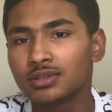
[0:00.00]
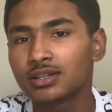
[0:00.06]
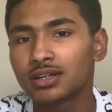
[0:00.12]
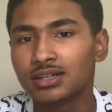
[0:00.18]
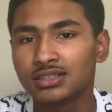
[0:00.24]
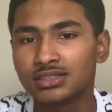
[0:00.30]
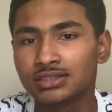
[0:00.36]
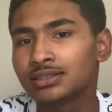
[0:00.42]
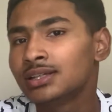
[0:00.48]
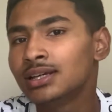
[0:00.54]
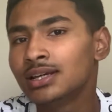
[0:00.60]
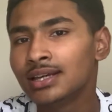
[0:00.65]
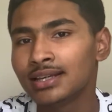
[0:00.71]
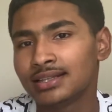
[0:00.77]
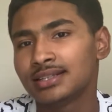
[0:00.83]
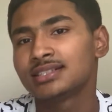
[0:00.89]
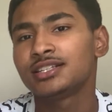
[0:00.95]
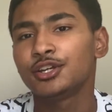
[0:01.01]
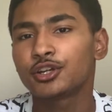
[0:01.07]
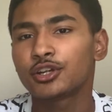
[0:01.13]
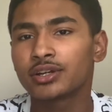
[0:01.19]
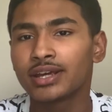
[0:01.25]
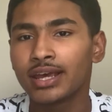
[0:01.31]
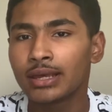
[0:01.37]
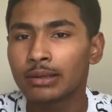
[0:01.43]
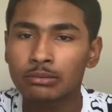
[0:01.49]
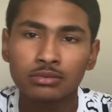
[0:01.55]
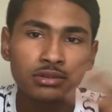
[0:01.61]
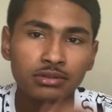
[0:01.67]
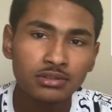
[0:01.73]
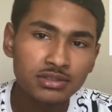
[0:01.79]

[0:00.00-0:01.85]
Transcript: because sneaker game,